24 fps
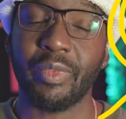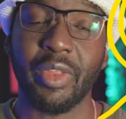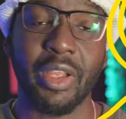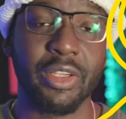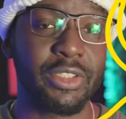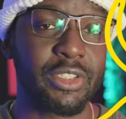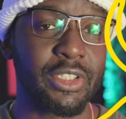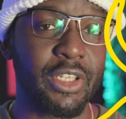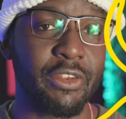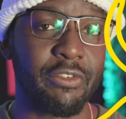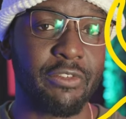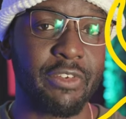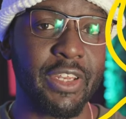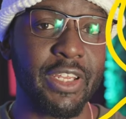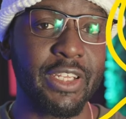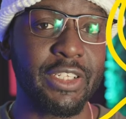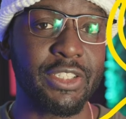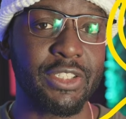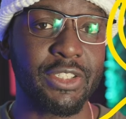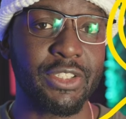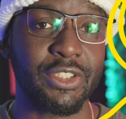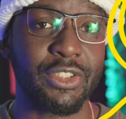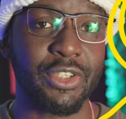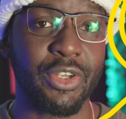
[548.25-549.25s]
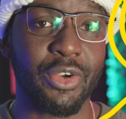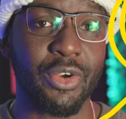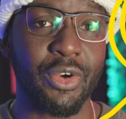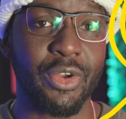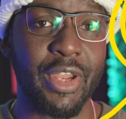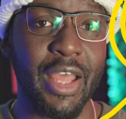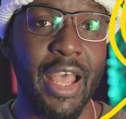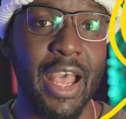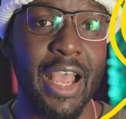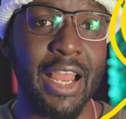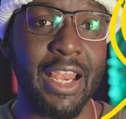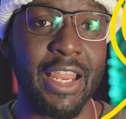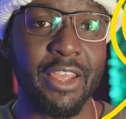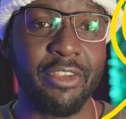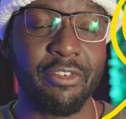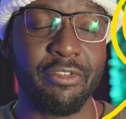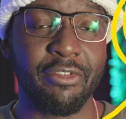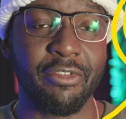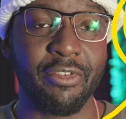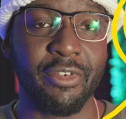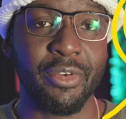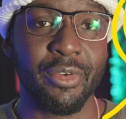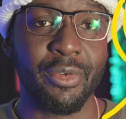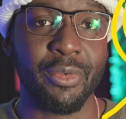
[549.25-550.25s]
So the Phoenicians took on
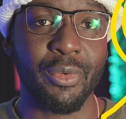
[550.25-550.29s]
aleph